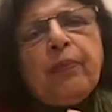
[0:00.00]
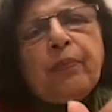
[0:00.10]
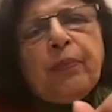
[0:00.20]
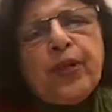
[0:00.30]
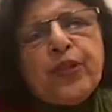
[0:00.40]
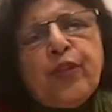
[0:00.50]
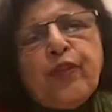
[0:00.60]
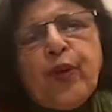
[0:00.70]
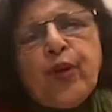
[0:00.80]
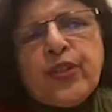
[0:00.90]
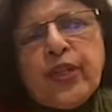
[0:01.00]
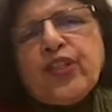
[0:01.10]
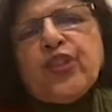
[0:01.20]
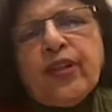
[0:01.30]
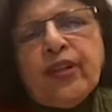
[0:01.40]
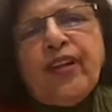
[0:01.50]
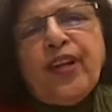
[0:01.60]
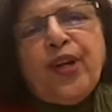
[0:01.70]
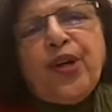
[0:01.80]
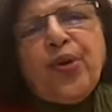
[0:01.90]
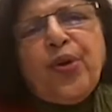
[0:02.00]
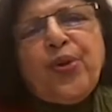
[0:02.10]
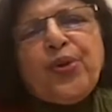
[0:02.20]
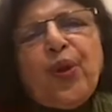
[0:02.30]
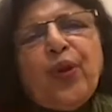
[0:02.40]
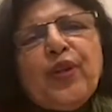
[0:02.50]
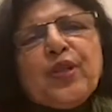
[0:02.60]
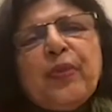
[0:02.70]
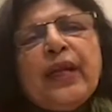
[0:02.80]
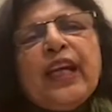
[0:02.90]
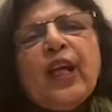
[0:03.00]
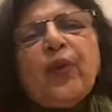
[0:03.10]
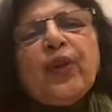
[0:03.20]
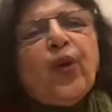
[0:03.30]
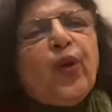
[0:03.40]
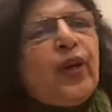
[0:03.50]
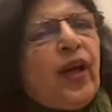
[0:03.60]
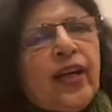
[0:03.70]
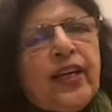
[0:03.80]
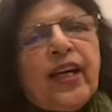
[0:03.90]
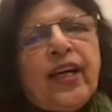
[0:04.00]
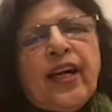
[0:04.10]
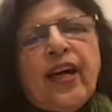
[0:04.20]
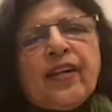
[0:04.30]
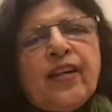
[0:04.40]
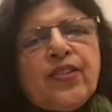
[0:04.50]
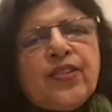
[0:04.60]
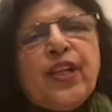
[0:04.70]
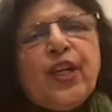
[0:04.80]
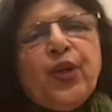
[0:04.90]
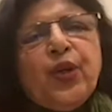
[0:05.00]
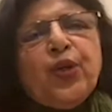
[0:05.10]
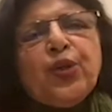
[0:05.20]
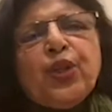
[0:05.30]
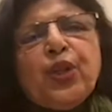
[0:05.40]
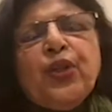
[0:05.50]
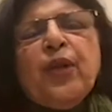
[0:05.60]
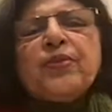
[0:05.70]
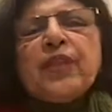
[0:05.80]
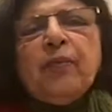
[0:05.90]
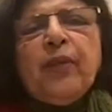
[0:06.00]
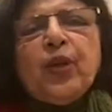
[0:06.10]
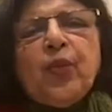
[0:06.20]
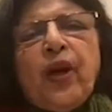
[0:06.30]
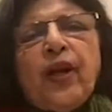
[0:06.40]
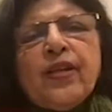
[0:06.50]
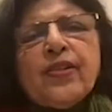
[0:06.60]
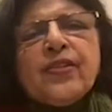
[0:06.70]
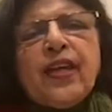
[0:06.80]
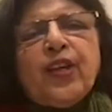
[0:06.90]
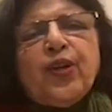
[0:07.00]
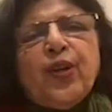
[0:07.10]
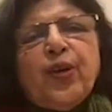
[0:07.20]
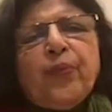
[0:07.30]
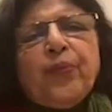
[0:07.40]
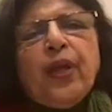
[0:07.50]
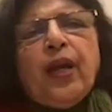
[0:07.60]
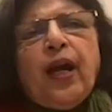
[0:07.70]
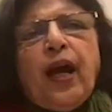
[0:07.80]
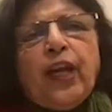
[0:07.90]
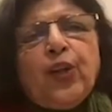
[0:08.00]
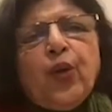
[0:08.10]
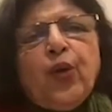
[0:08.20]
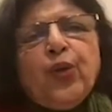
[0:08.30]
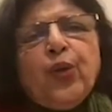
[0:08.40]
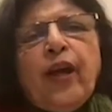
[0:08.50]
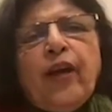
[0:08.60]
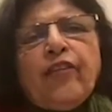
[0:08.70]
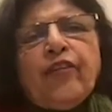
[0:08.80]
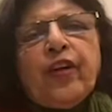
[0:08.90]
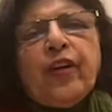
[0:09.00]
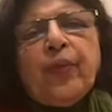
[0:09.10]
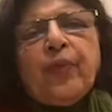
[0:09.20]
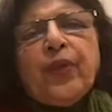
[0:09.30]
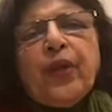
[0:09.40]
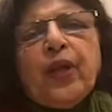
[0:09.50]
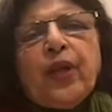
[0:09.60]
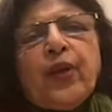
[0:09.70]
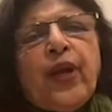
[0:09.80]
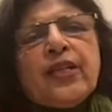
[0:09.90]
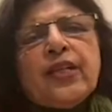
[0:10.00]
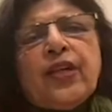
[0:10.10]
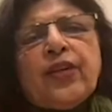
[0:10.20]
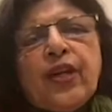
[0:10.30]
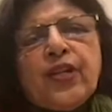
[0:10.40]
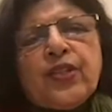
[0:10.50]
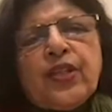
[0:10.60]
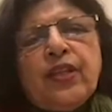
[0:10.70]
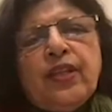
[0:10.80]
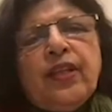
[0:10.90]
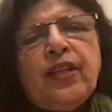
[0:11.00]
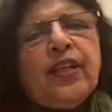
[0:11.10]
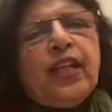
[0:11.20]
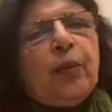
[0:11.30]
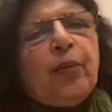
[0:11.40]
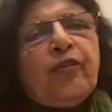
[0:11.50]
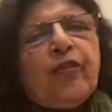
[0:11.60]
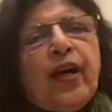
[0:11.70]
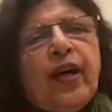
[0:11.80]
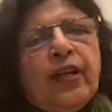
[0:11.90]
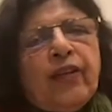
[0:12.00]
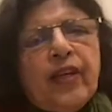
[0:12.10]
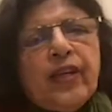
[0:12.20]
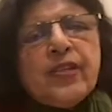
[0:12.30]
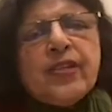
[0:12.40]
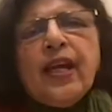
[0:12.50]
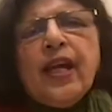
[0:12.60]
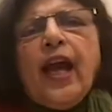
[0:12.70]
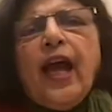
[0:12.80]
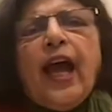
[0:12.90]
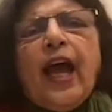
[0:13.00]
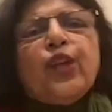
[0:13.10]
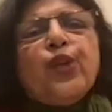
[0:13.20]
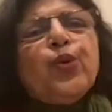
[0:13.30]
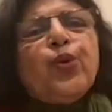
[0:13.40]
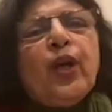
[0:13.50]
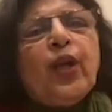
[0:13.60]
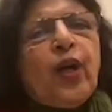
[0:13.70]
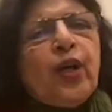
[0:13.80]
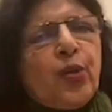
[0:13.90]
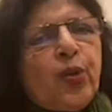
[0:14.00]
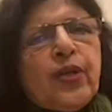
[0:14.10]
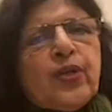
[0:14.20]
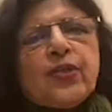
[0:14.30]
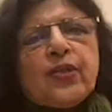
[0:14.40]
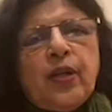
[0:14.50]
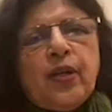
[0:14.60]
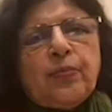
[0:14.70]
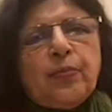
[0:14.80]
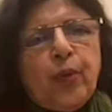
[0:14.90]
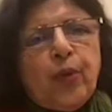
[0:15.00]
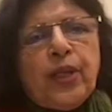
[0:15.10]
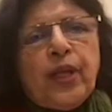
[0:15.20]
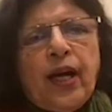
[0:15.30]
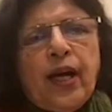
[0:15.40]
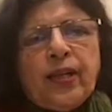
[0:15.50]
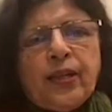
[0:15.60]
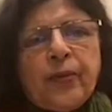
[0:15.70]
person of your stature, who is always mingling with all our younger artists, you should give them some advice. And, you know, I know you have created a trust in the name of Arnavas, and you do a lot towards promoting art.